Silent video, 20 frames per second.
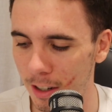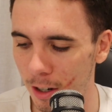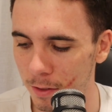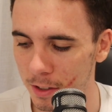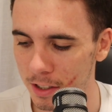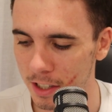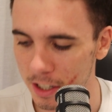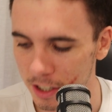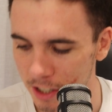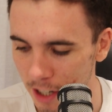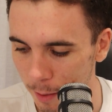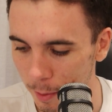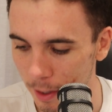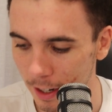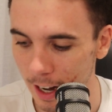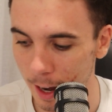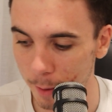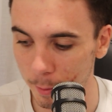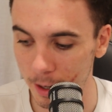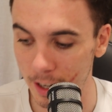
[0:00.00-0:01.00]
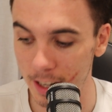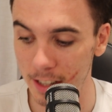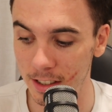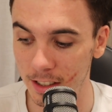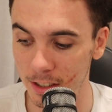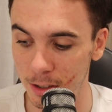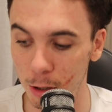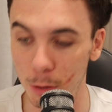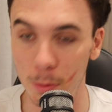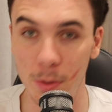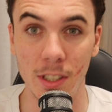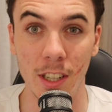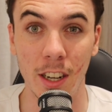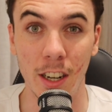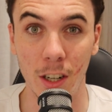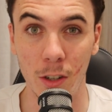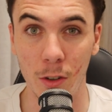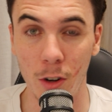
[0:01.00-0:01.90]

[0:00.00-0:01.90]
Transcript: Obviously, Jeremy Cameron is a superstar.